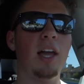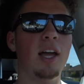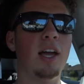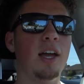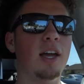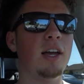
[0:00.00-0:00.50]

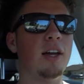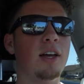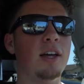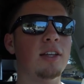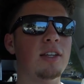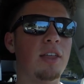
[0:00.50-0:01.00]

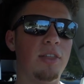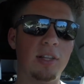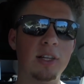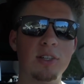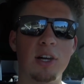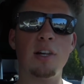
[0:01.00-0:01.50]
And I think
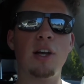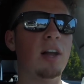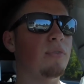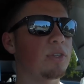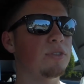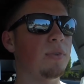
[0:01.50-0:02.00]
that's all I
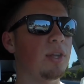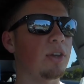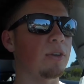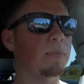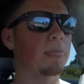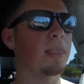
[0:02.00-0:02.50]
got for this
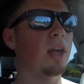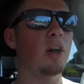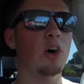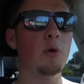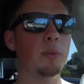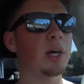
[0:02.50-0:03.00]
video.
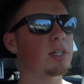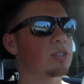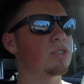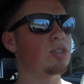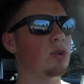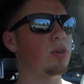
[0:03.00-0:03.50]
Hope you guys
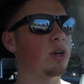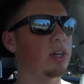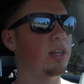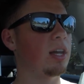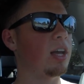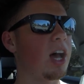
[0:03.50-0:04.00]

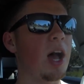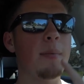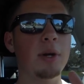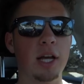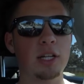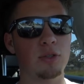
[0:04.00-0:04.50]
enjoyed. I'm
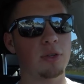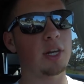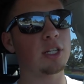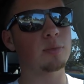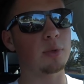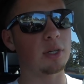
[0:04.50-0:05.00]
gonna catch you on
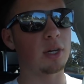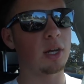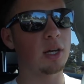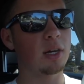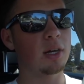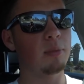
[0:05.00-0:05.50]
the next
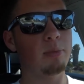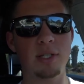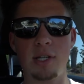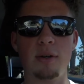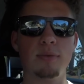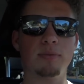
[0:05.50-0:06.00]
one.
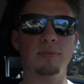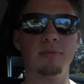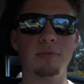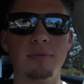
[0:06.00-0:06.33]
Peace out.